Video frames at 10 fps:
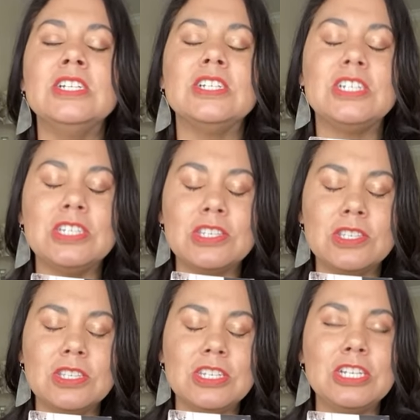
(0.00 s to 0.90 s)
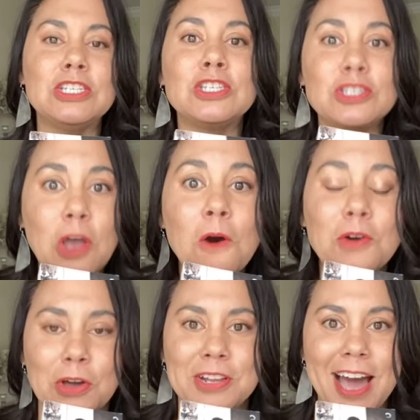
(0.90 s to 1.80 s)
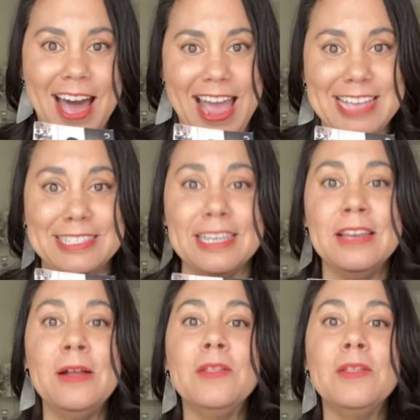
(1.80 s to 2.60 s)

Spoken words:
She's so good, guys.